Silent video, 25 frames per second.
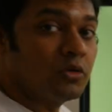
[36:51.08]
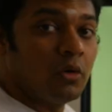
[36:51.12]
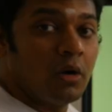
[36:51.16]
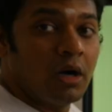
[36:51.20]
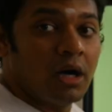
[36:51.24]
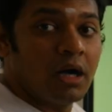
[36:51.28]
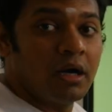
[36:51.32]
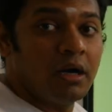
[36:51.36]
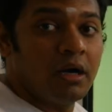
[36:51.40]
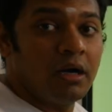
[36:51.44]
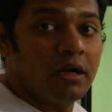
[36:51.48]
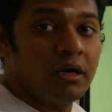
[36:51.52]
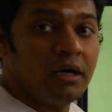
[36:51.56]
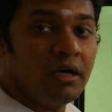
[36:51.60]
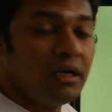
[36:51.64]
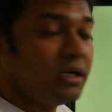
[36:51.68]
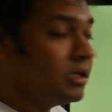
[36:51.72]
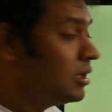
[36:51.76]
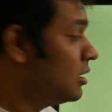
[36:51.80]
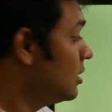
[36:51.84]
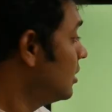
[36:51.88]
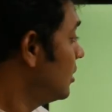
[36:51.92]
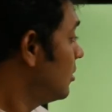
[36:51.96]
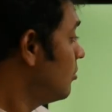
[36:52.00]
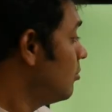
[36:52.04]
100
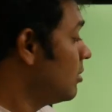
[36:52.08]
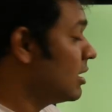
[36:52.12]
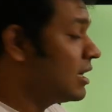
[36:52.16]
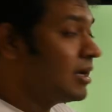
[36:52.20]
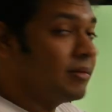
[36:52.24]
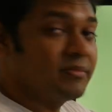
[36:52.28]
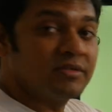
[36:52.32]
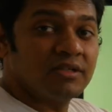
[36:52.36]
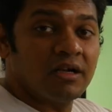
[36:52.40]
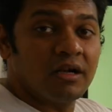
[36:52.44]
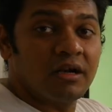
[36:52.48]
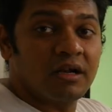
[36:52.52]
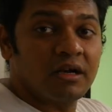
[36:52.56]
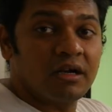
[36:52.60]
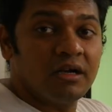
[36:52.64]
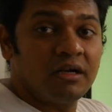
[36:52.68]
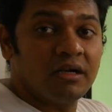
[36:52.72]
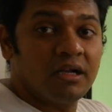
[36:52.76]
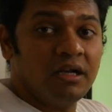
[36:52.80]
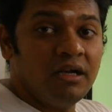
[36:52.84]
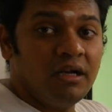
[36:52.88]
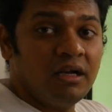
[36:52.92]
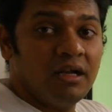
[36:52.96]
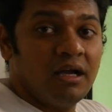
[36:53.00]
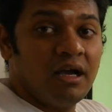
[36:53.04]
becomes
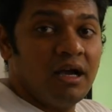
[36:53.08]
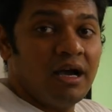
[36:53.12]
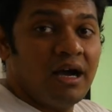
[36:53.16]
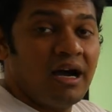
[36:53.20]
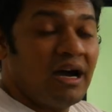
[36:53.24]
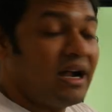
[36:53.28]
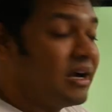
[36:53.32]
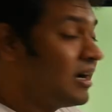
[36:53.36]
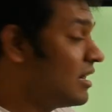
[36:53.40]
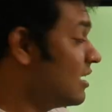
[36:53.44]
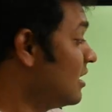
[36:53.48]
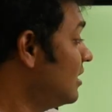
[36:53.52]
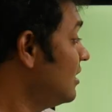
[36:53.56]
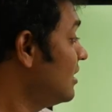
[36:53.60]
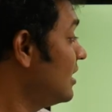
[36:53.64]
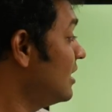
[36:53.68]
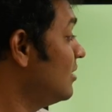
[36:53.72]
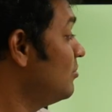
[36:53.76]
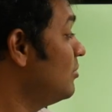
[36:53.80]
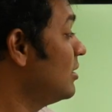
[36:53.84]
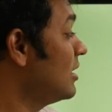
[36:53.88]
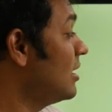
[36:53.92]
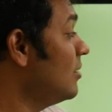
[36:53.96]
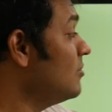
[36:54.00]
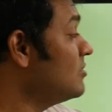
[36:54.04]
110. 110
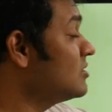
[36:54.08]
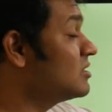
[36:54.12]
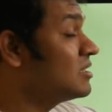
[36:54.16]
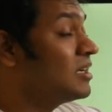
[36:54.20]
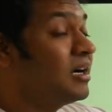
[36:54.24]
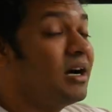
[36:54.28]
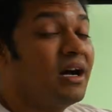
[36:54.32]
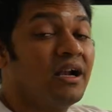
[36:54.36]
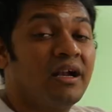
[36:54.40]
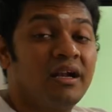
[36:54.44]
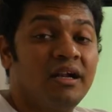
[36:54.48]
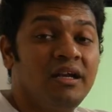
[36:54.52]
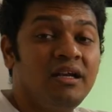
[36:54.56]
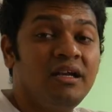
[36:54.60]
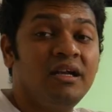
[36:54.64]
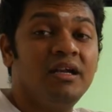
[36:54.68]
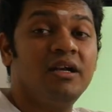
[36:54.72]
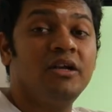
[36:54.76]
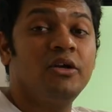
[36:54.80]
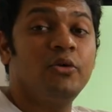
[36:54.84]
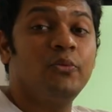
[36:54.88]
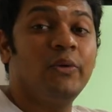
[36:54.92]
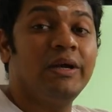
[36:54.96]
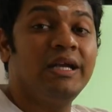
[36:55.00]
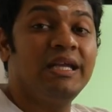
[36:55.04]
becomes
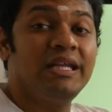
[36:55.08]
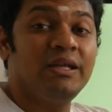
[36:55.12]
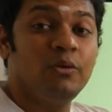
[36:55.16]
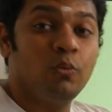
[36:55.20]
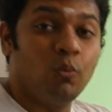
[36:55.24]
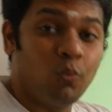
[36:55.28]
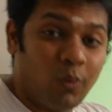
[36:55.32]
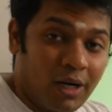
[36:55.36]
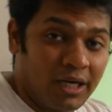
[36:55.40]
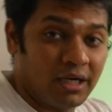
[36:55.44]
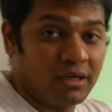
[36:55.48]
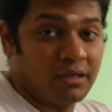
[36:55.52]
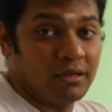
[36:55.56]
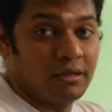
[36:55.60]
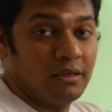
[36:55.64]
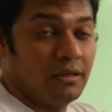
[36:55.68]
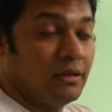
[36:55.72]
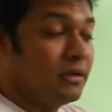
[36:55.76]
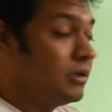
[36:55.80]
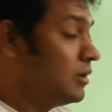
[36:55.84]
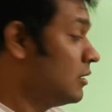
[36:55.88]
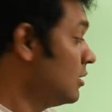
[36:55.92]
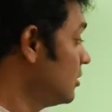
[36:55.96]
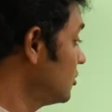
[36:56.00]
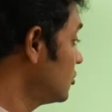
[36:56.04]
121.
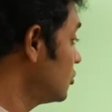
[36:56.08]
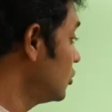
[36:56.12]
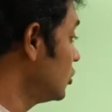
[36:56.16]
So